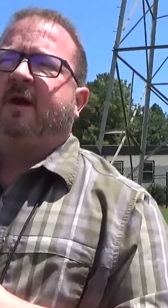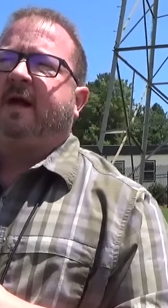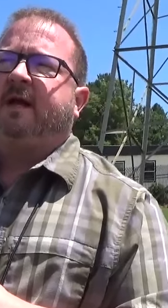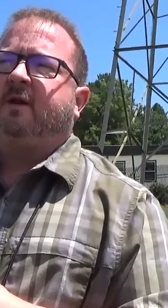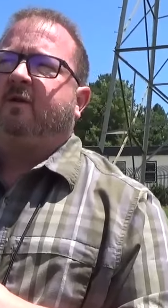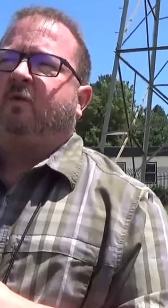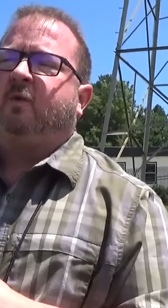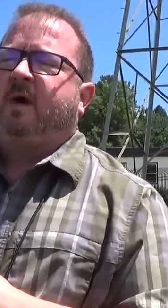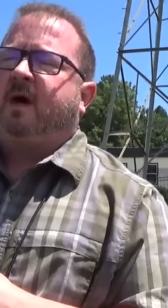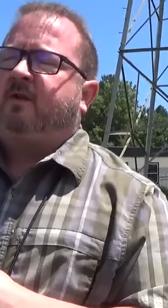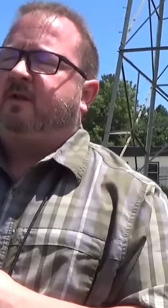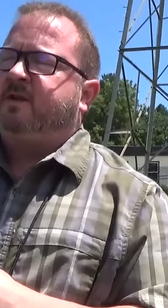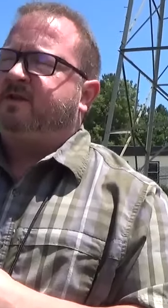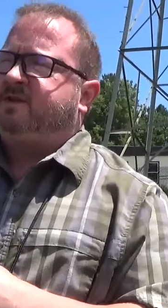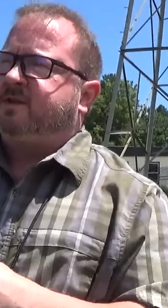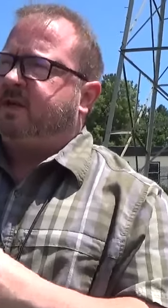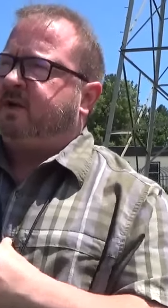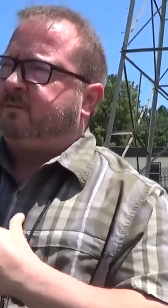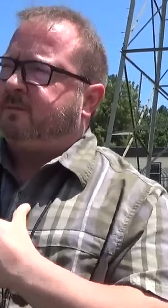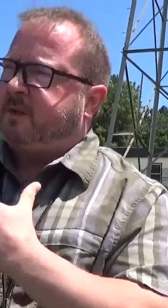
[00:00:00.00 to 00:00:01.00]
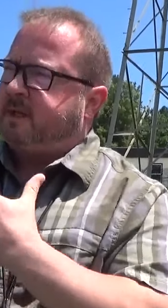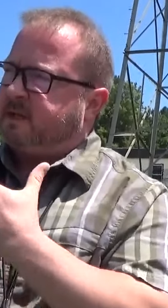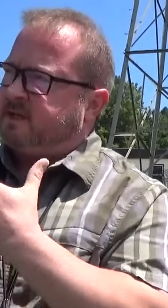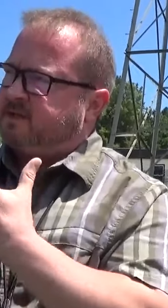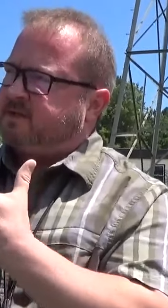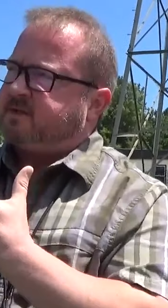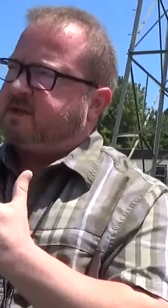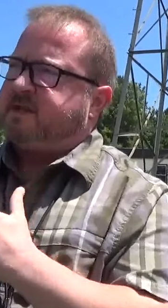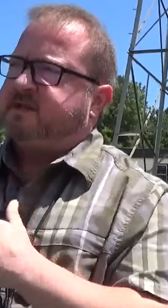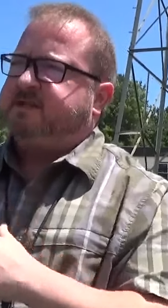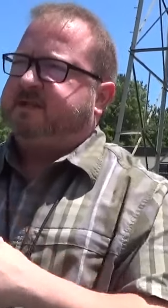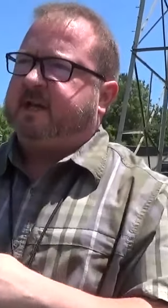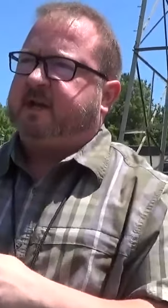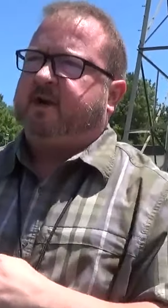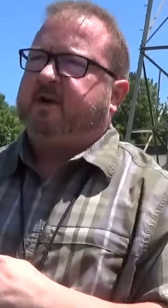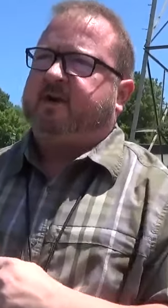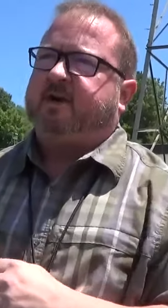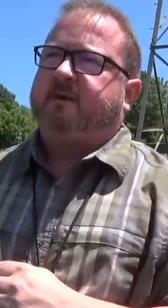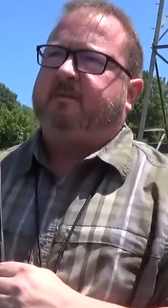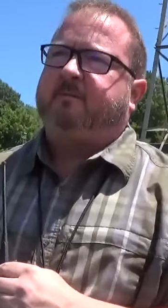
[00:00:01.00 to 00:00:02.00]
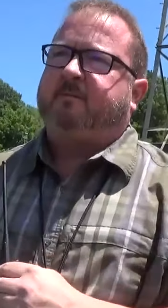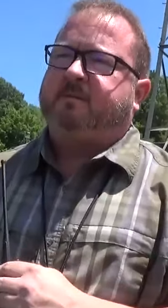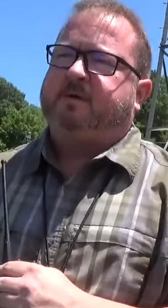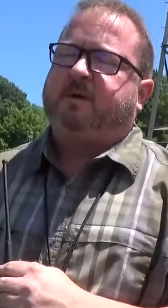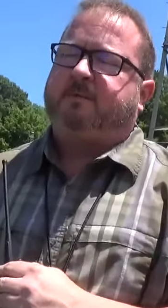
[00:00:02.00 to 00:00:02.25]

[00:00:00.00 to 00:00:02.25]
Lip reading: correct. Well, the gentleman is here to